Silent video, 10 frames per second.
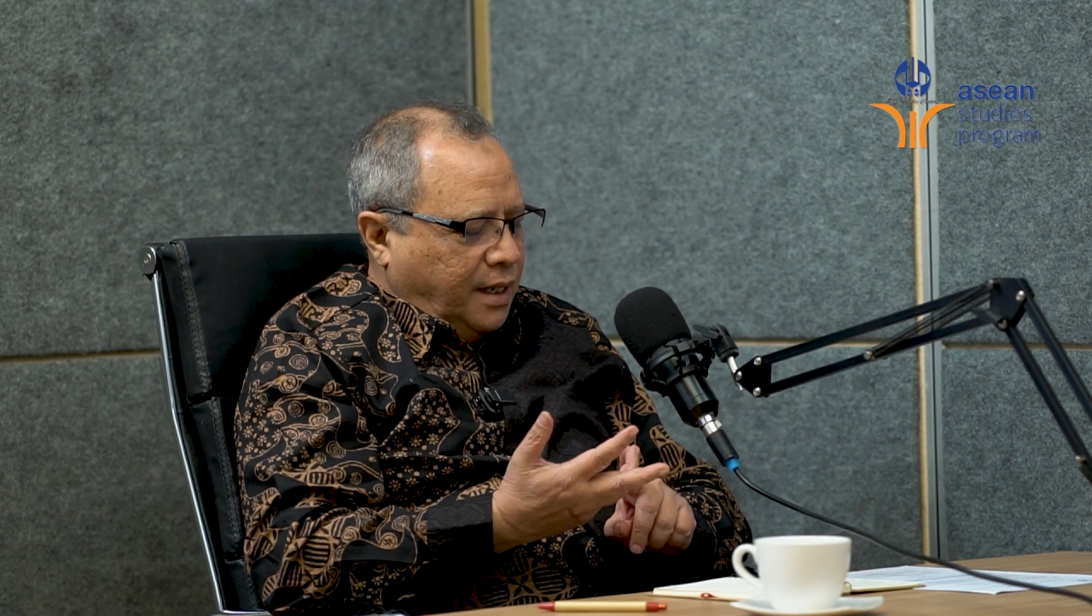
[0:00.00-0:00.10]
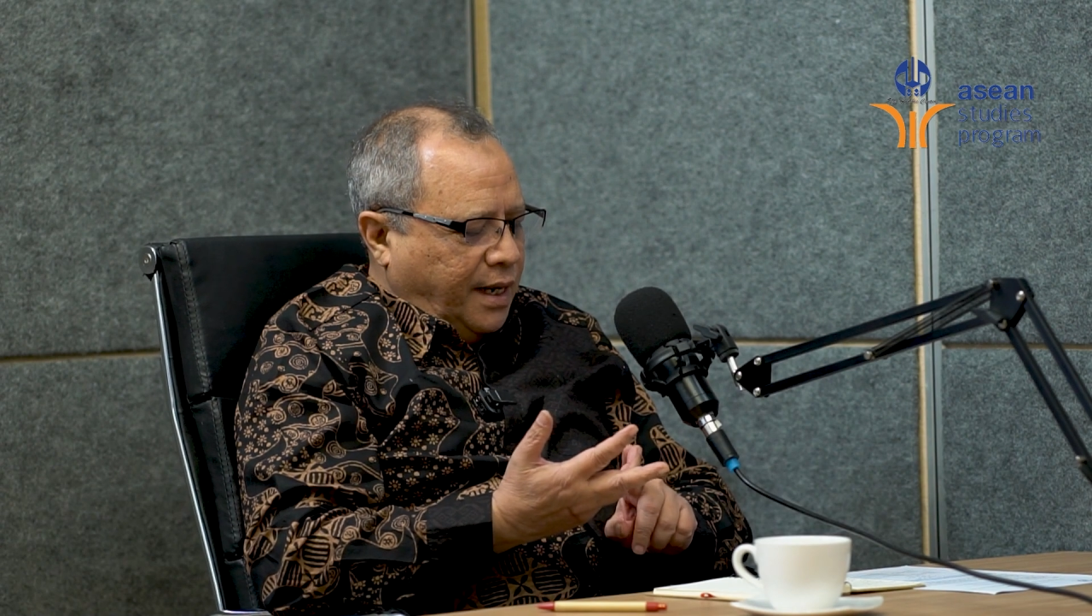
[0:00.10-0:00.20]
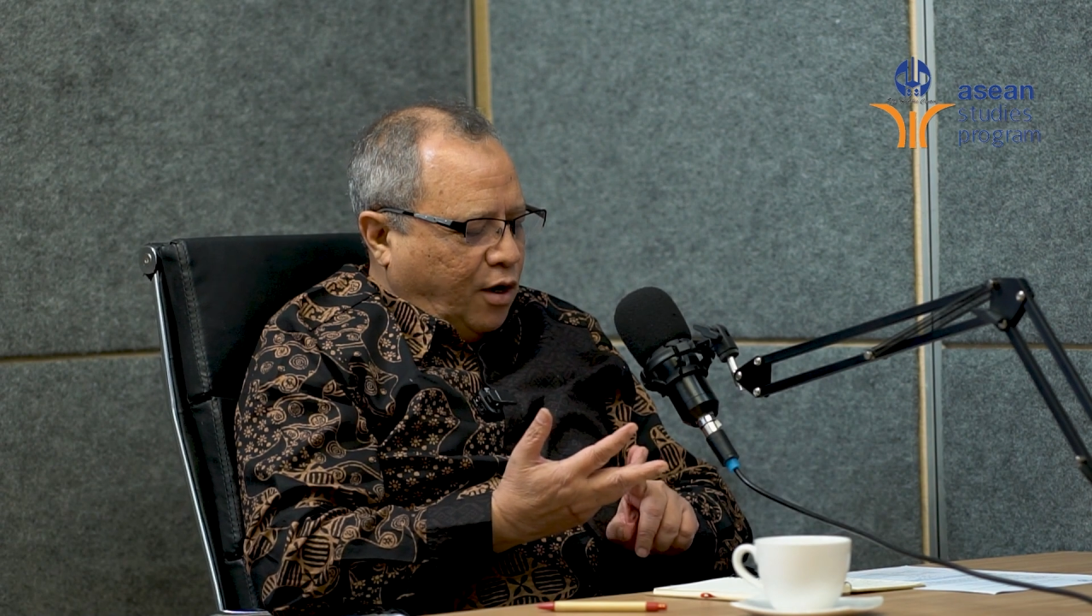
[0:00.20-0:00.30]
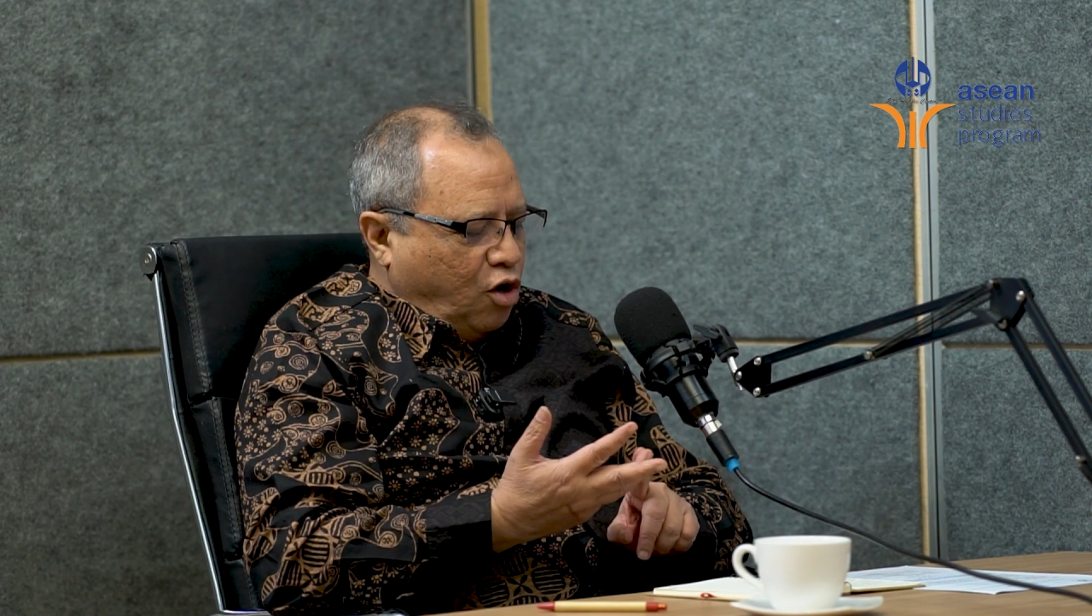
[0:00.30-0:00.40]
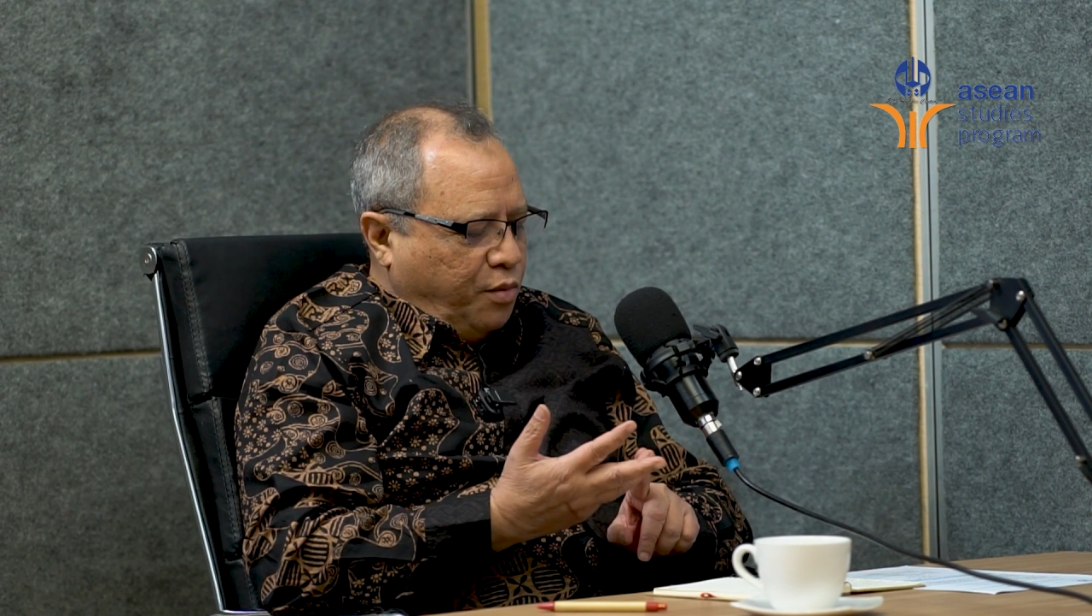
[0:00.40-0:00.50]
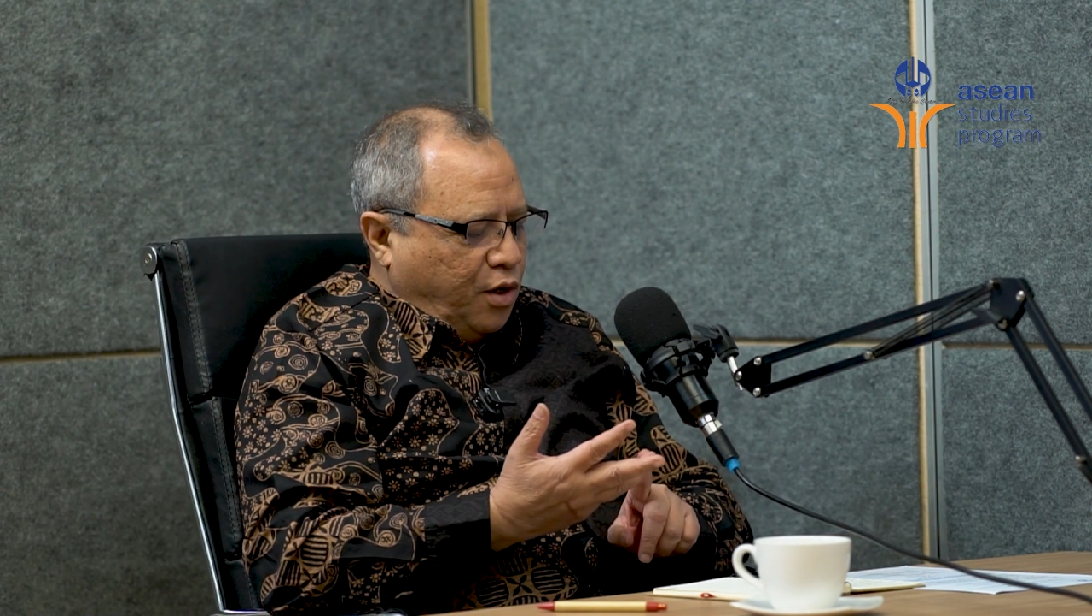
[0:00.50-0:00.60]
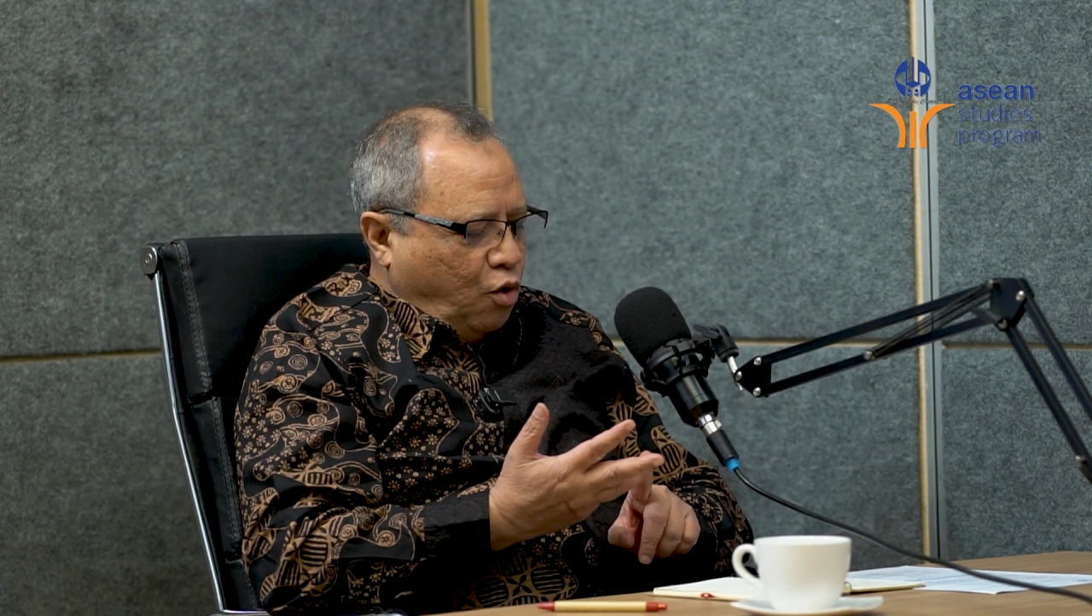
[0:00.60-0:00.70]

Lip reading: economic